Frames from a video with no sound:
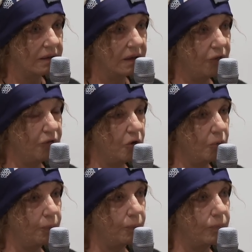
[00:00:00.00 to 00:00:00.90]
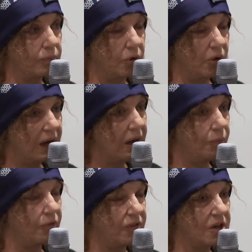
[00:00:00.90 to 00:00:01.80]
And if you've got any
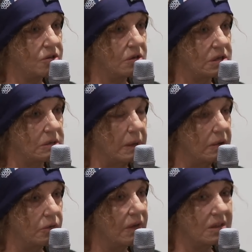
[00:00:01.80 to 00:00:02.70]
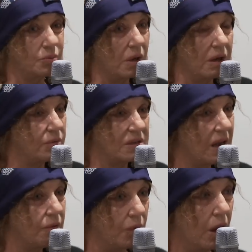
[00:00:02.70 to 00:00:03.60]
perfectionism in you, that's what I'd
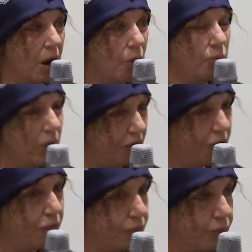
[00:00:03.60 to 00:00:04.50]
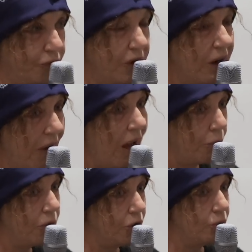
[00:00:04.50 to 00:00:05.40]
say, really figure out
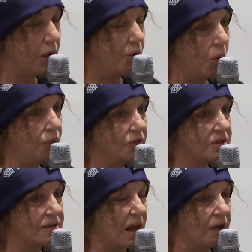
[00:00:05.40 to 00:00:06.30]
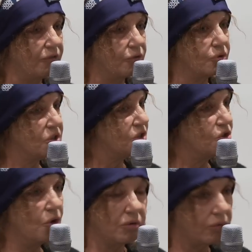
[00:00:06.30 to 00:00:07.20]
whether you really want this life, because it's
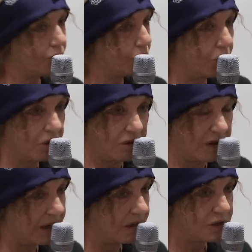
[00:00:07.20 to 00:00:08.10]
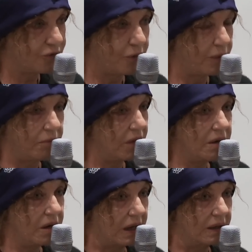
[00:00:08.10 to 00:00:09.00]
not what you think it is from the
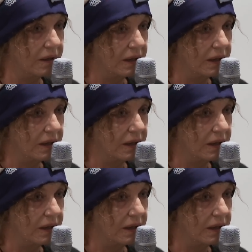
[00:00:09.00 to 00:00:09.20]
media